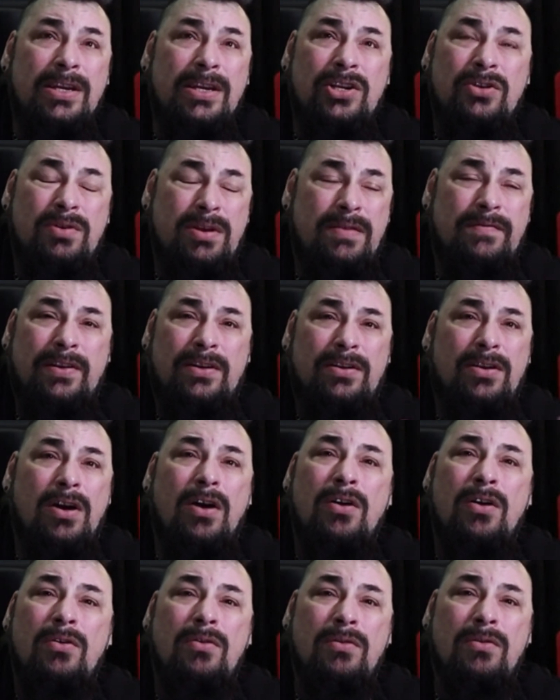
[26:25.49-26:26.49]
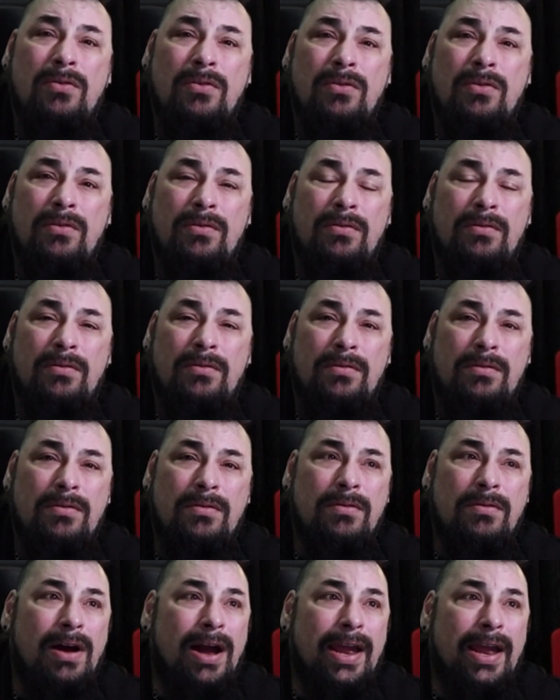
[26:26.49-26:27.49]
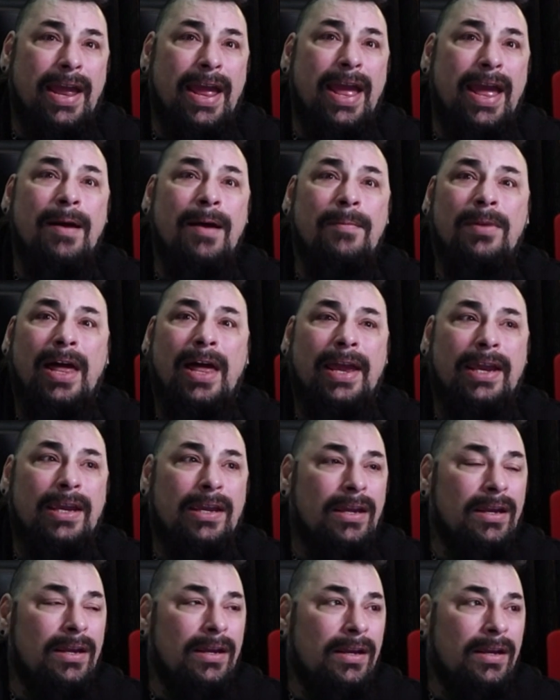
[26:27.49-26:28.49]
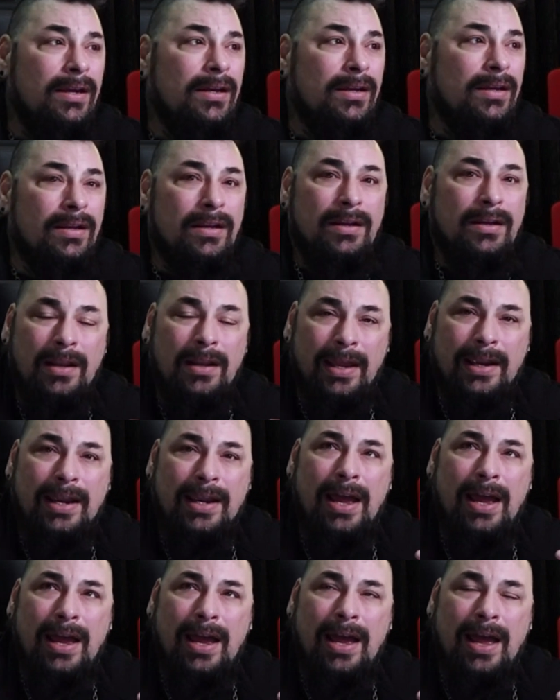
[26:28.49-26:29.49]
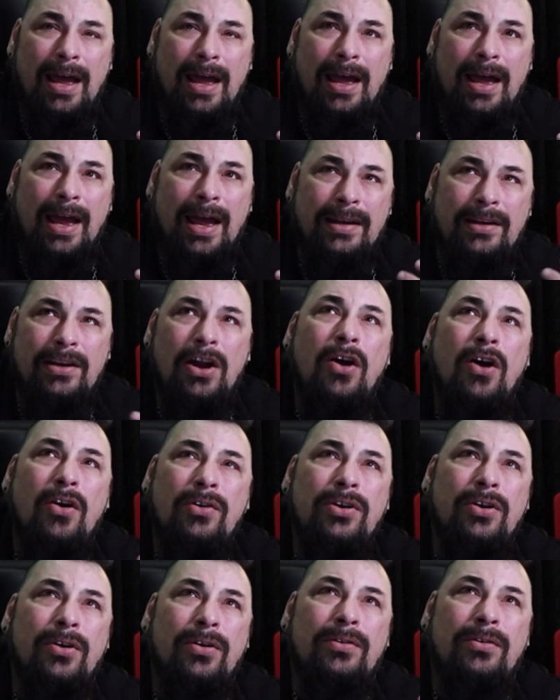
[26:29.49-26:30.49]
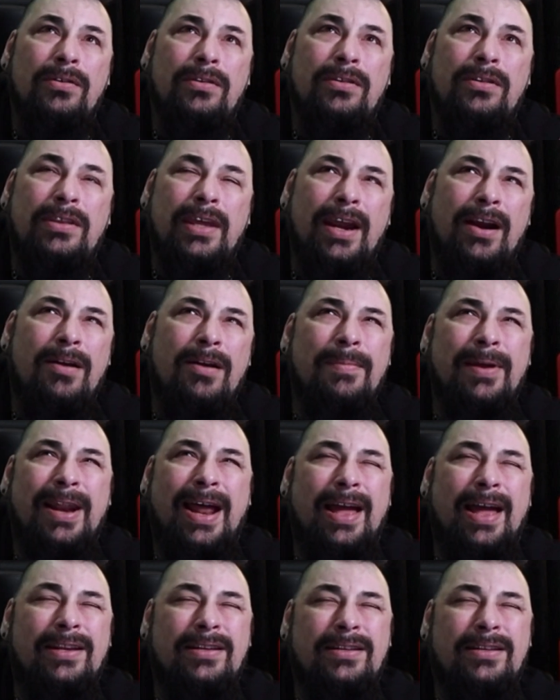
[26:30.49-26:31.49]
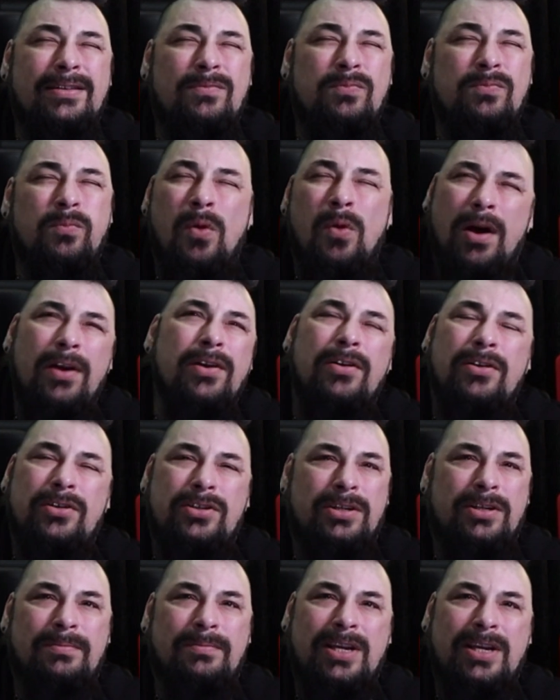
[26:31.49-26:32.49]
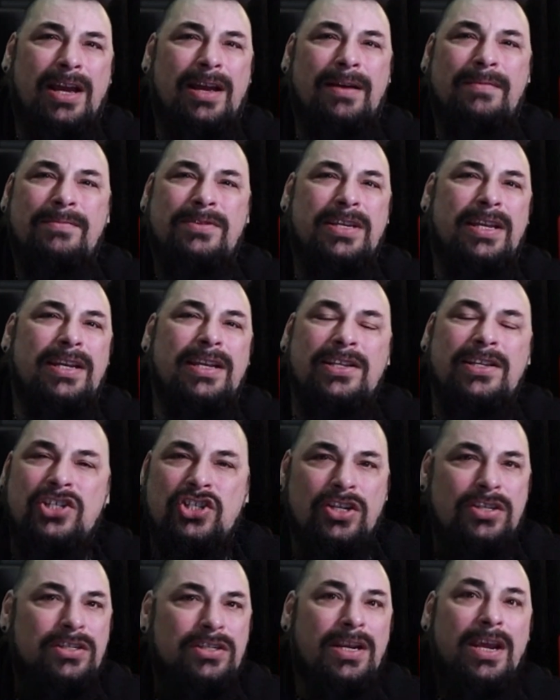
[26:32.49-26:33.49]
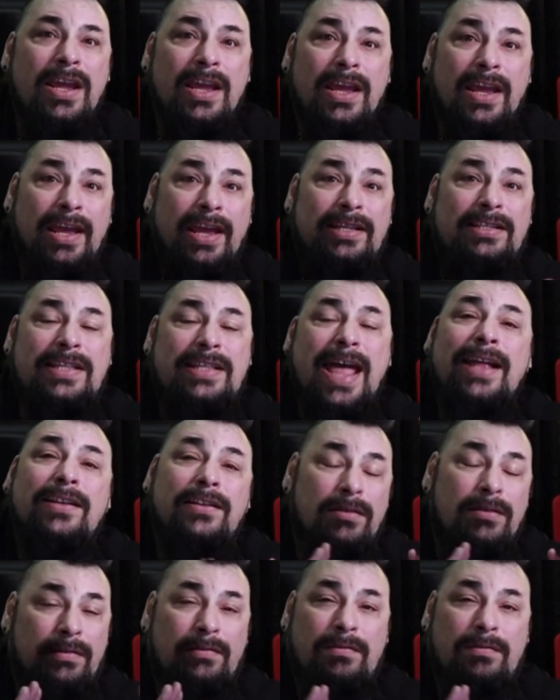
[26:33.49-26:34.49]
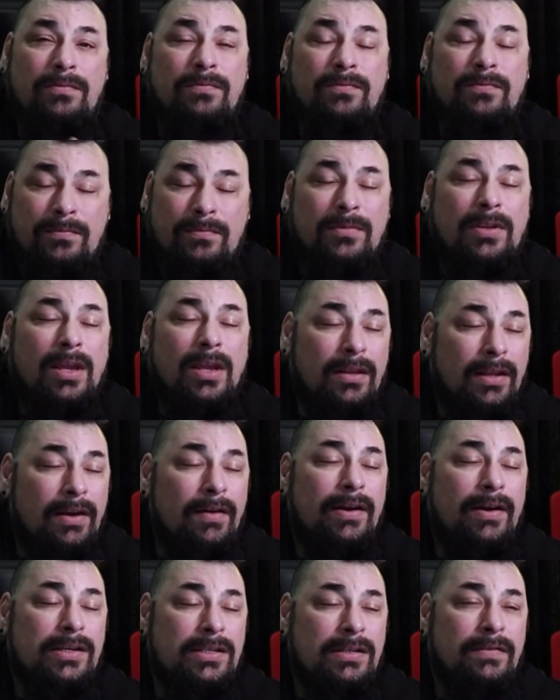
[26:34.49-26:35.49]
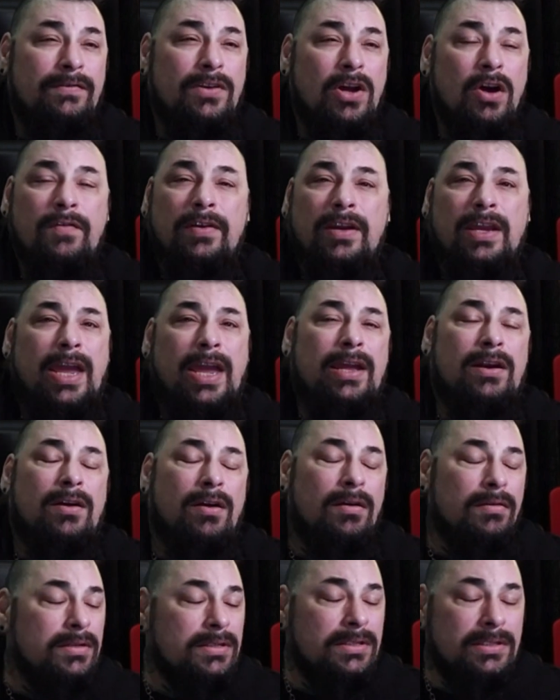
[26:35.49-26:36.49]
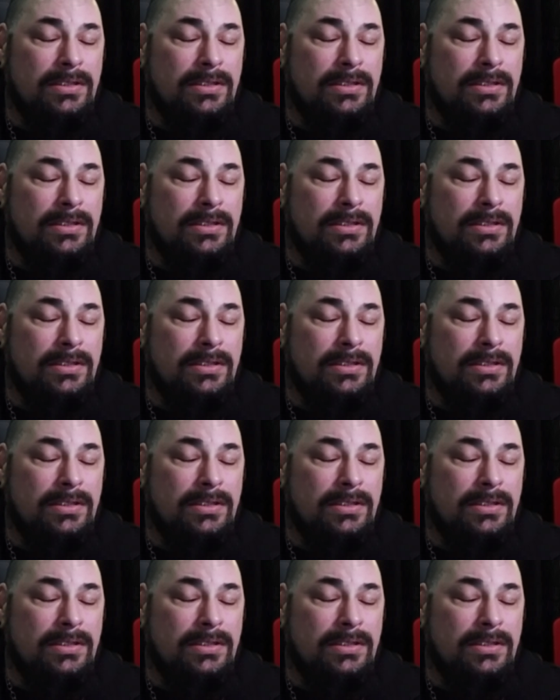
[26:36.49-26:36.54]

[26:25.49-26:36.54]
Do you even know who I am? Like I know you're there, but I wonder sometimes. And it's that the lyrics of Novocaine are.